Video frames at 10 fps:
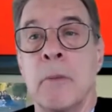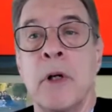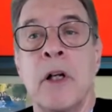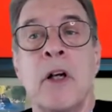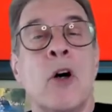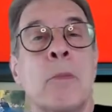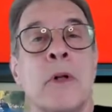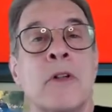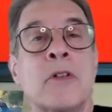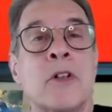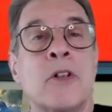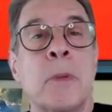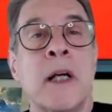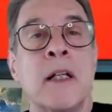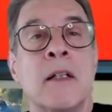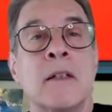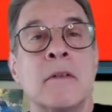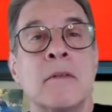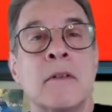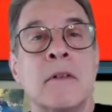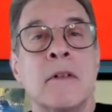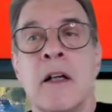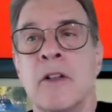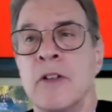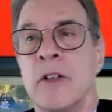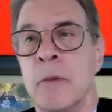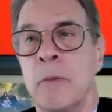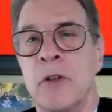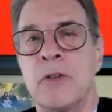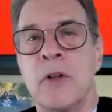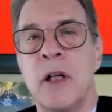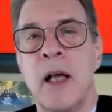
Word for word: pretty hopeless despite large numbers.